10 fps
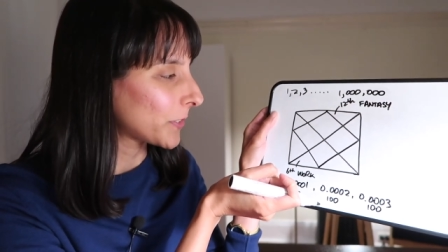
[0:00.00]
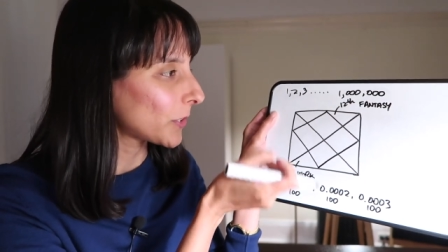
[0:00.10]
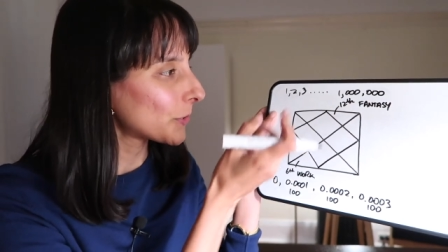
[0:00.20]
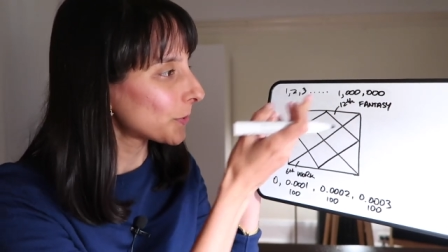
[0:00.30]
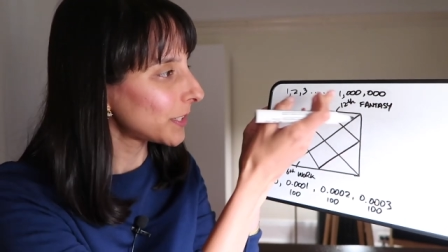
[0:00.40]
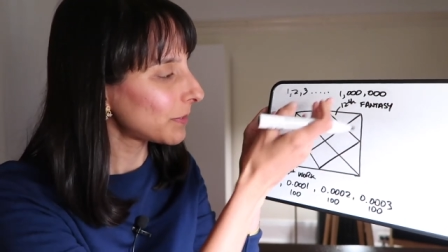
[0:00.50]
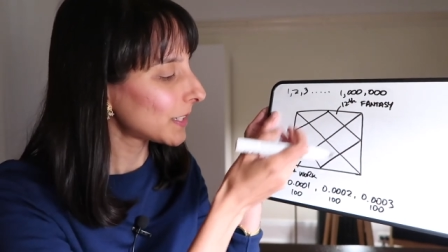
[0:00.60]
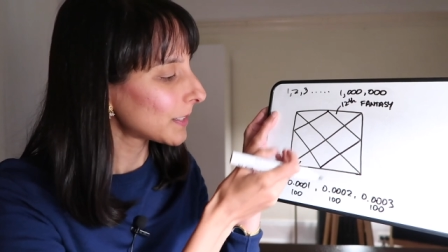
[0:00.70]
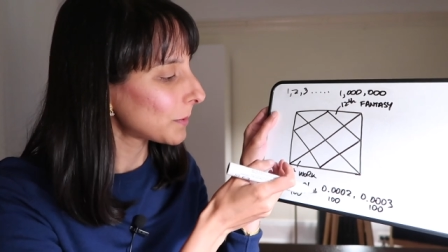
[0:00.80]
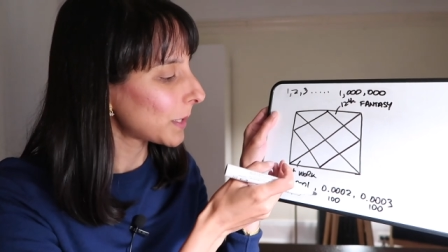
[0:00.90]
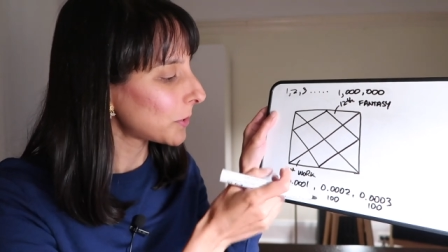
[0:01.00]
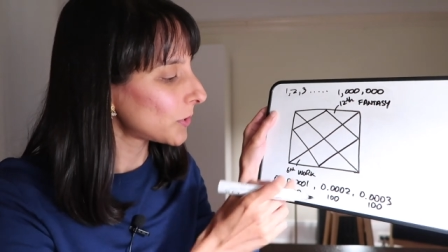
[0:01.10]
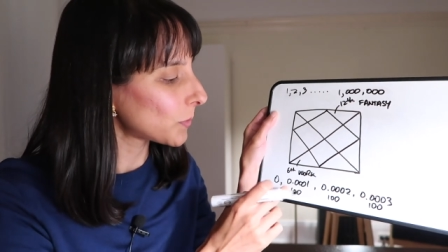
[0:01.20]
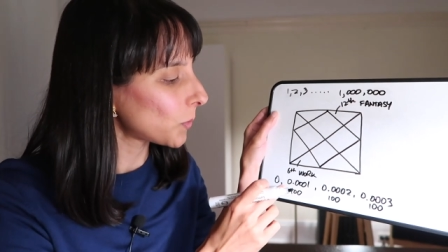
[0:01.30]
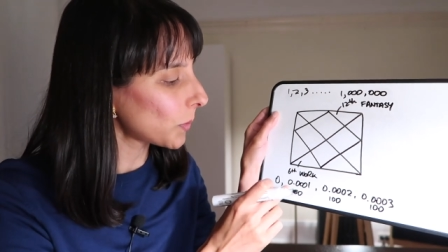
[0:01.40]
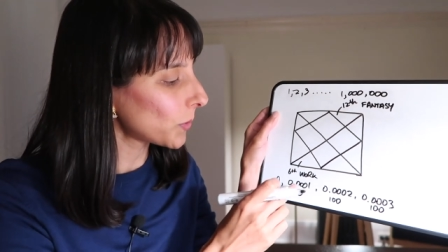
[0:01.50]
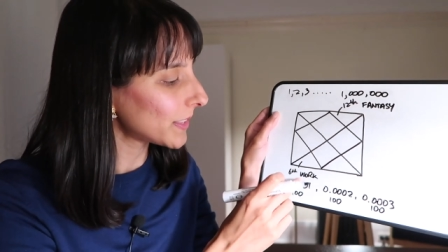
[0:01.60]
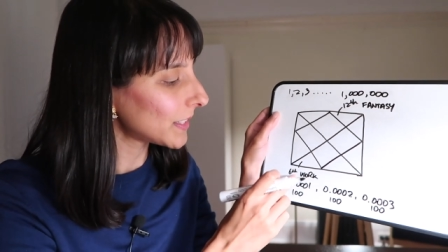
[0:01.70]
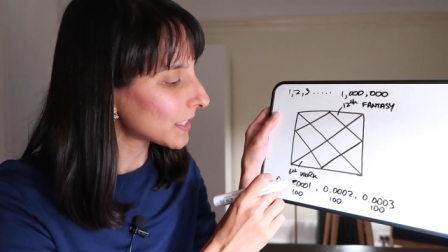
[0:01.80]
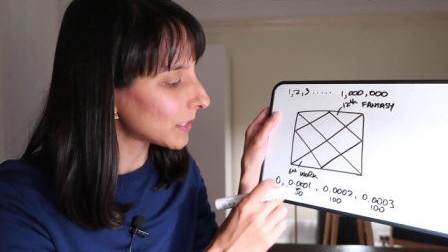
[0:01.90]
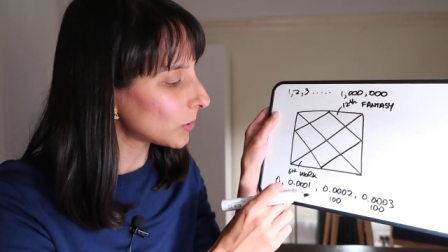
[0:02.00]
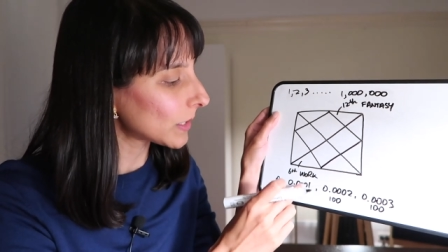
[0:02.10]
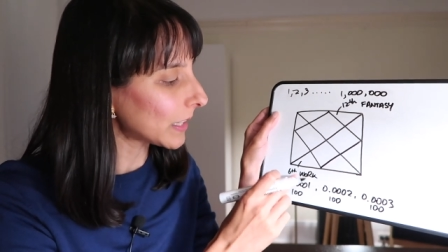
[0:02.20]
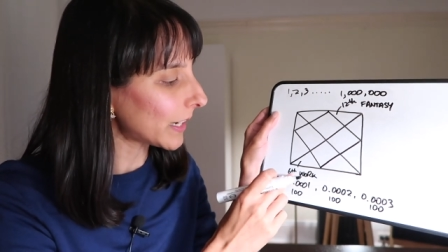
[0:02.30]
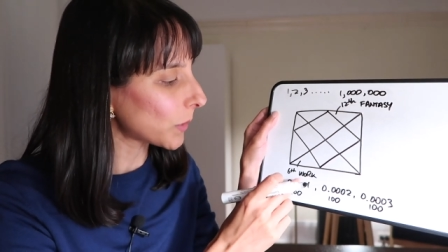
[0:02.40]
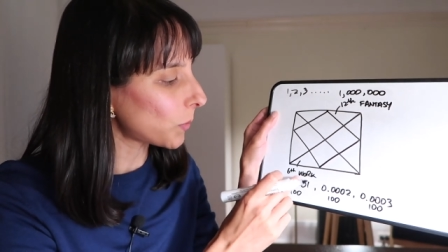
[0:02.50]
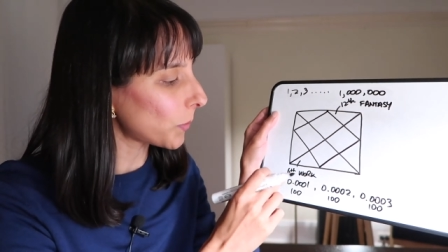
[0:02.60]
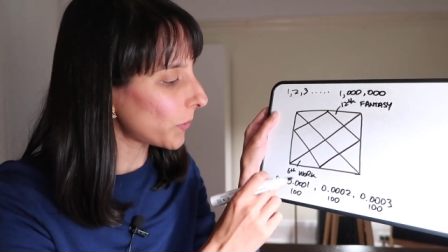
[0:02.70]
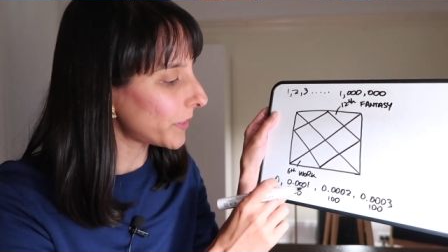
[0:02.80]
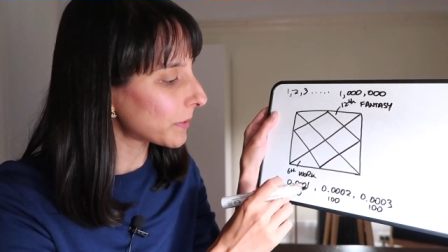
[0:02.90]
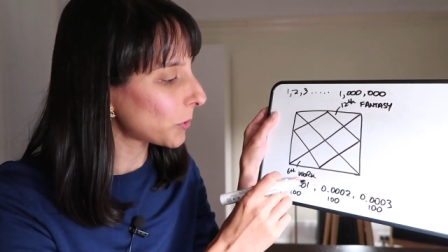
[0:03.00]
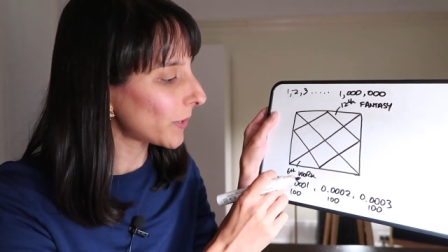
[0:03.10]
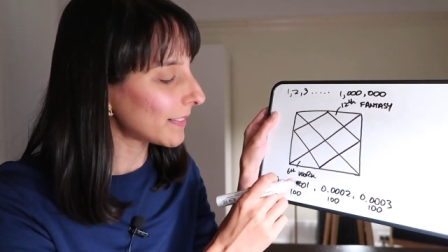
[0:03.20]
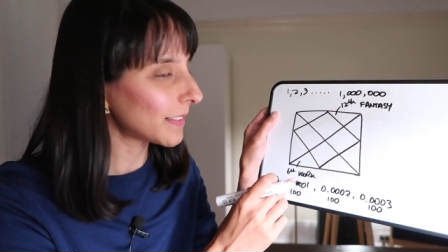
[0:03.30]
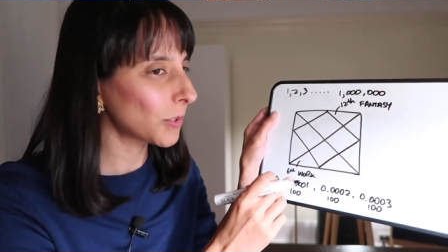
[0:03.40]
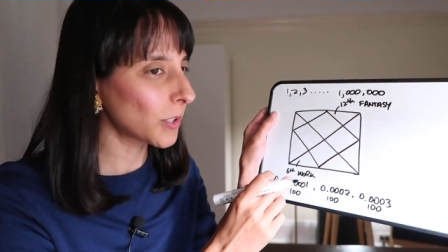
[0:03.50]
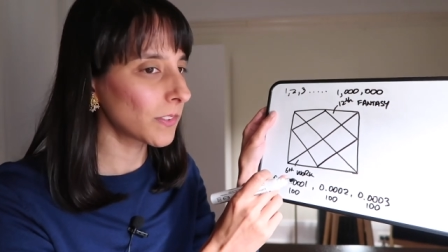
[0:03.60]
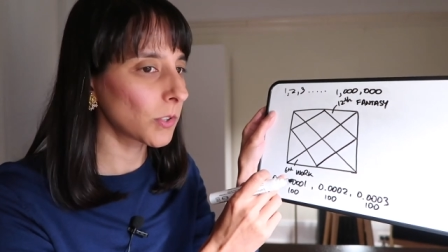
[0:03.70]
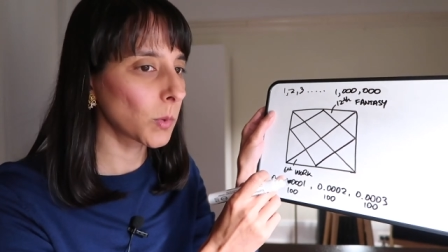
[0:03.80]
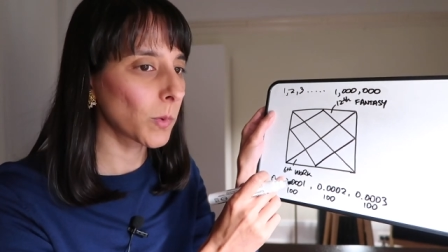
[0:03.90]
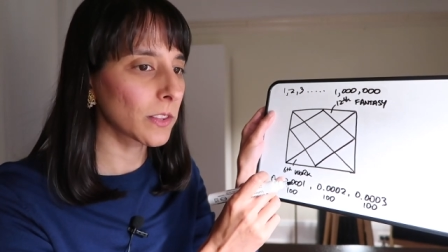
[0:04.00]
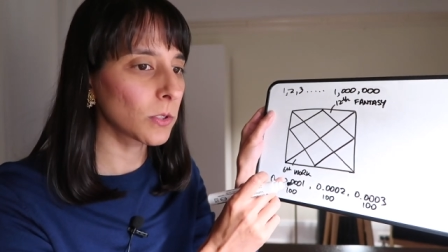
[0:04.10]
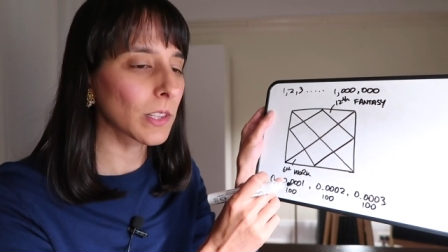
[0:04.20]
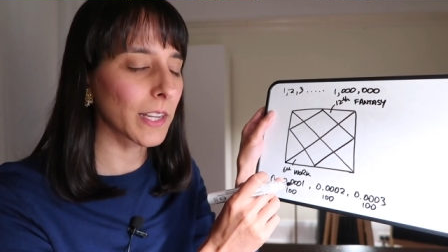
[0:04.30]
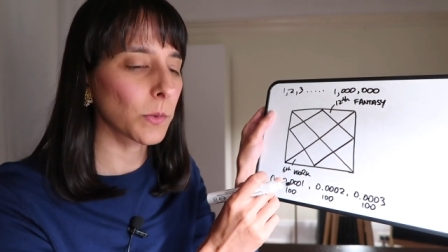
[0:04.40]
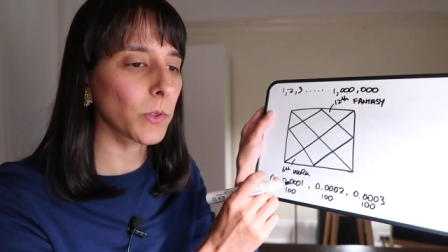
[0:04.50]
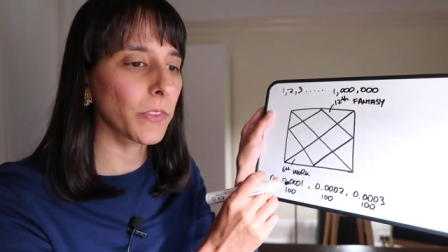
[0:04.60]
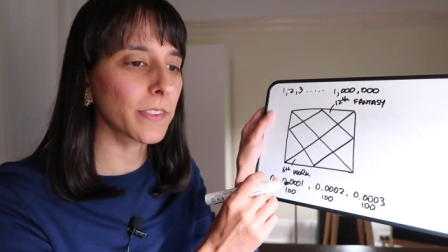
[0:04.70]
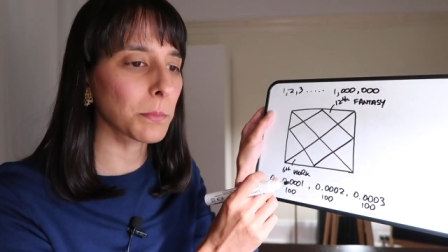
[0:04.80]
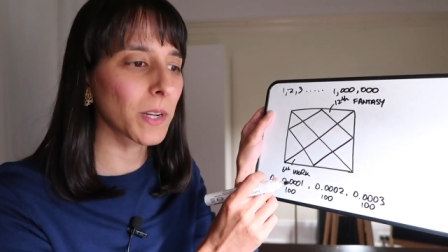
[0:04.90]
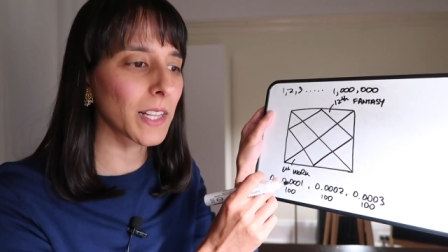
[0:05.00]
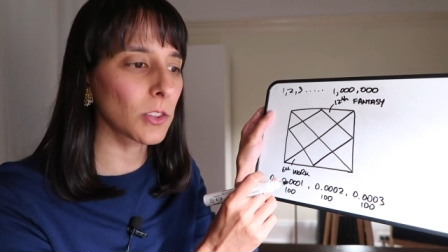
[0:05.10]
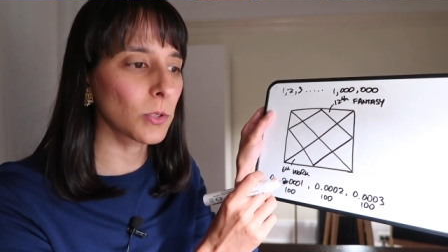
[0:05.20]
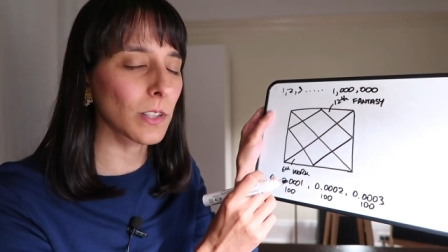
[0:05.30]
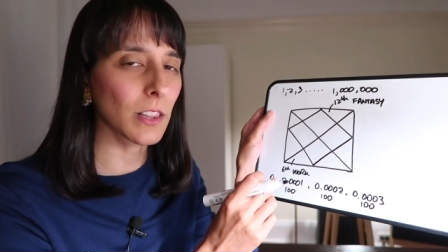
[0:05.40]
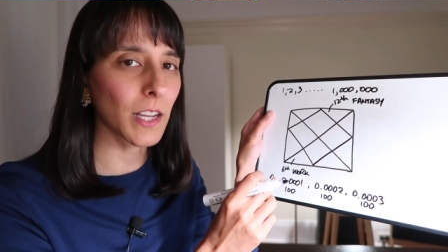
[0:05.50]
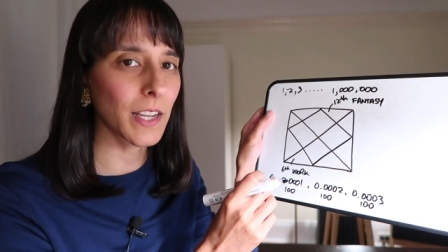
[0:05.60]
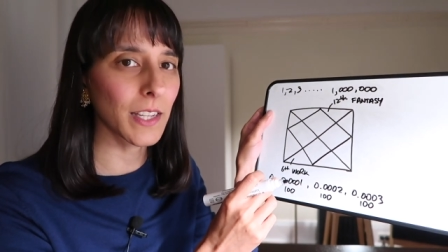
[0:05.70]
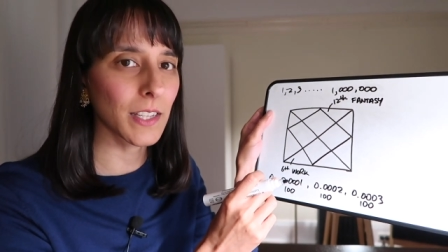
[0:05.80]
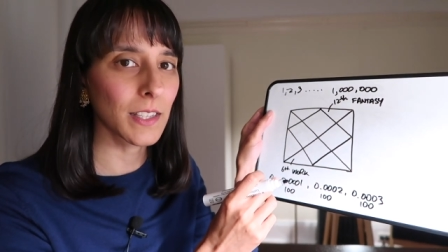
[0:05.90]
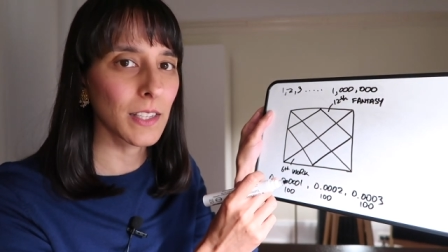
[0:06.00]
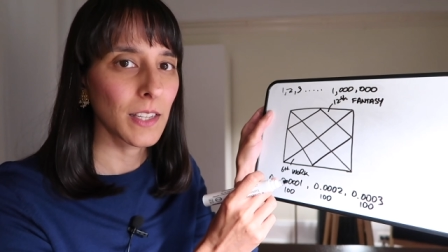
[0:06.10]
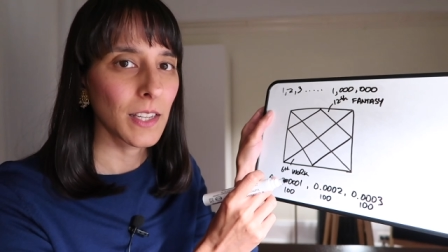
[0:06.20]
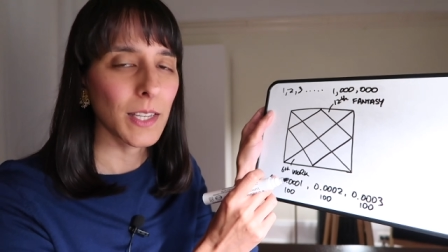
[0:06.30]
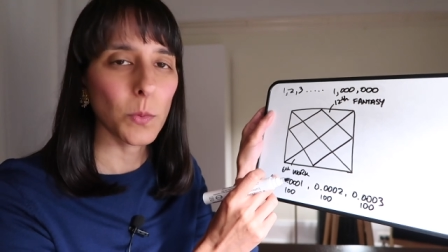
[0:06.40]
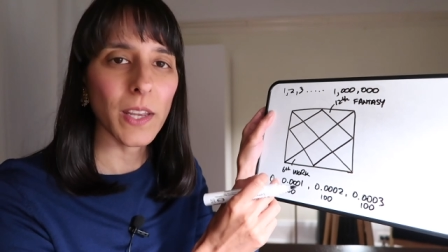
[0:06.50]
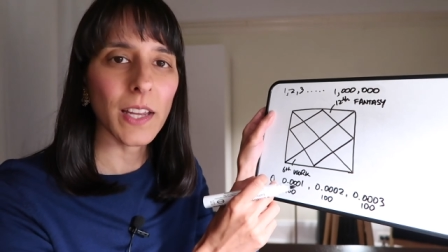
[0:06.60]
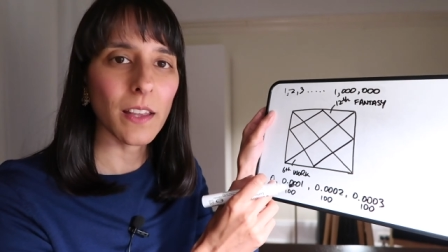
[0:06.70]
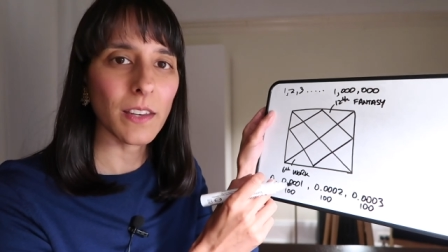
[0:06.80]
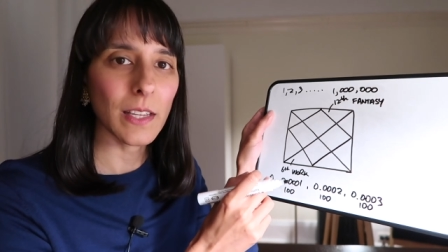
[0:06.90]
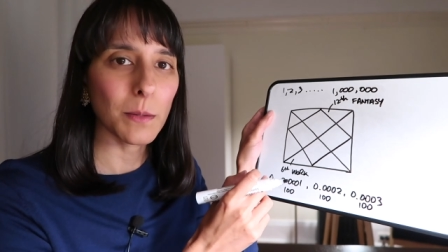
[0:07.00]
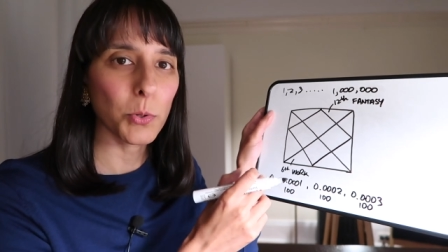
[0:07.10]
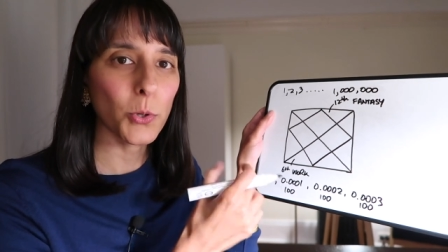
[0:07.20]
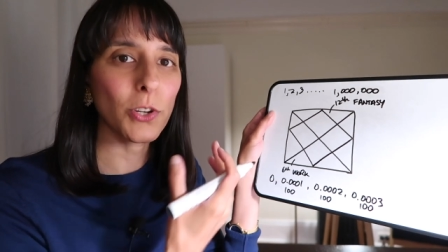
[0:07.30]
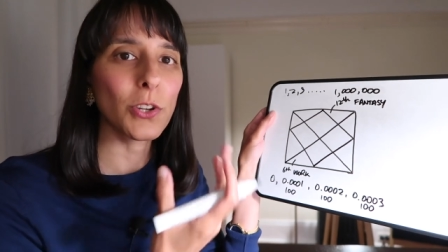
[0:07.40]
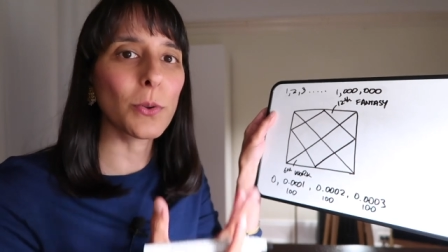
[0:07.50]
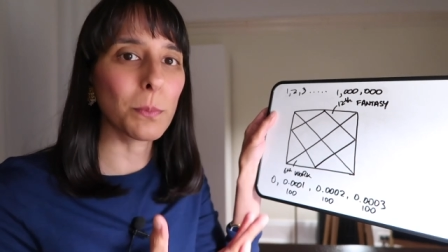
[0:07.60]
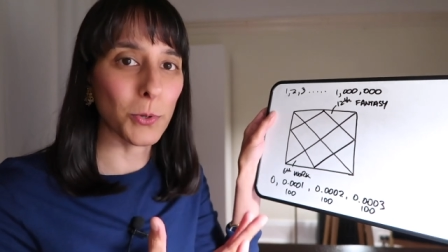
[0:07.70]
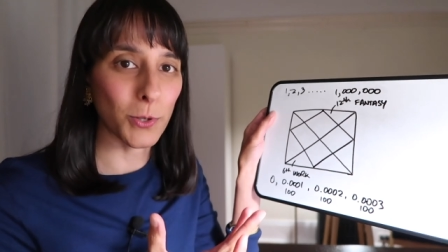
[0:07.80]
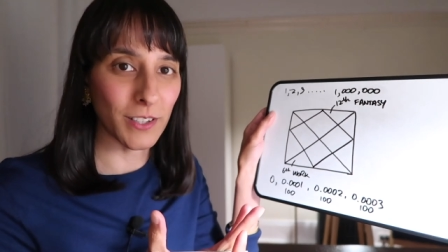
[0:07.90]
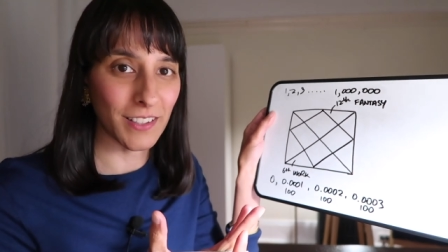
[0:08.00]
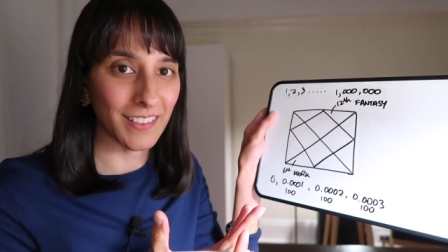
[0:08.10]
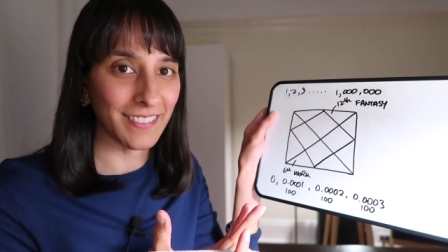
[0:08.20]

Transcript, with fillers: So Srinivasa Ramanujan, what would this look like? What would this zero point zero zero one look like? Well, this might look like he went out and he bought a notebook,